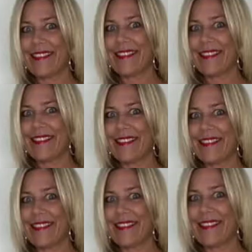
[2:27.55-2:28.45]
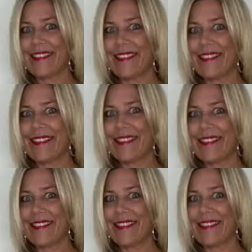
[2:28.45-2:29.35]

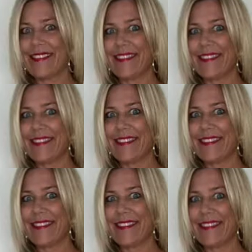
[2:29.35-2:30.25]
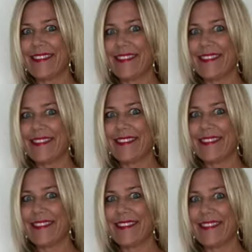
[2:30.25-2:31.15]

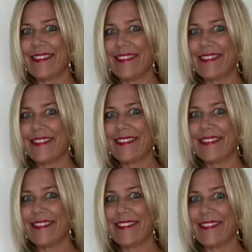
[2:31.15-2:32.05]
No one is speaking in this clip.